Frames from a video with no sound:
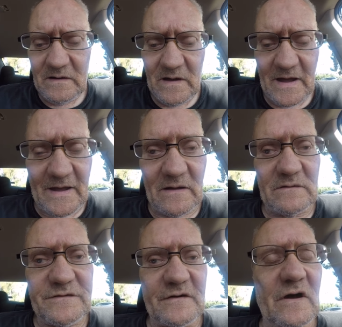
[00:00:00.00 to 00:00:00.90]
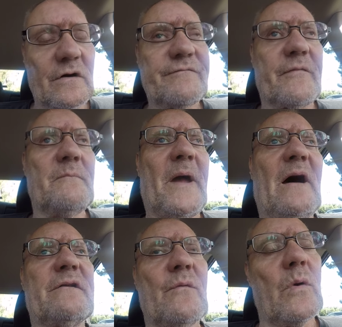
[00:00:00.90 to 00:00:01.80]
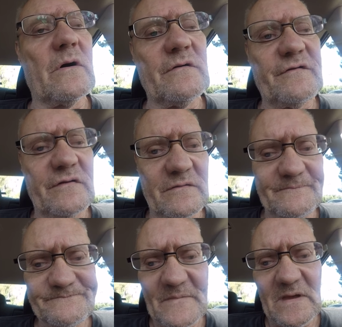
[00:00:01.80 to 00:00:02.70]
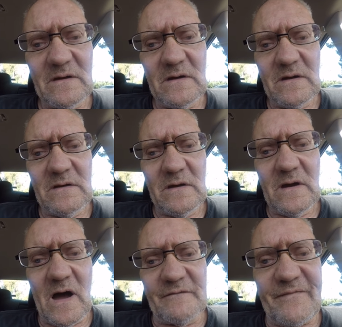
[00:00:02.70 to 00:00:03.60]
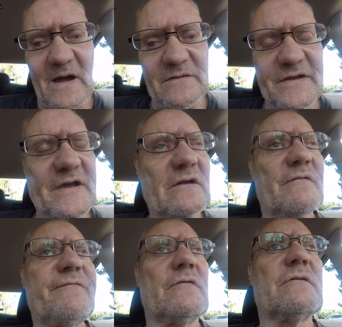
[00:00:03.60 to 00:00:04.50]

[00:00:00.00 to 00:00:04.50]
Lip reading: And to go from bad to worse, I finally get a full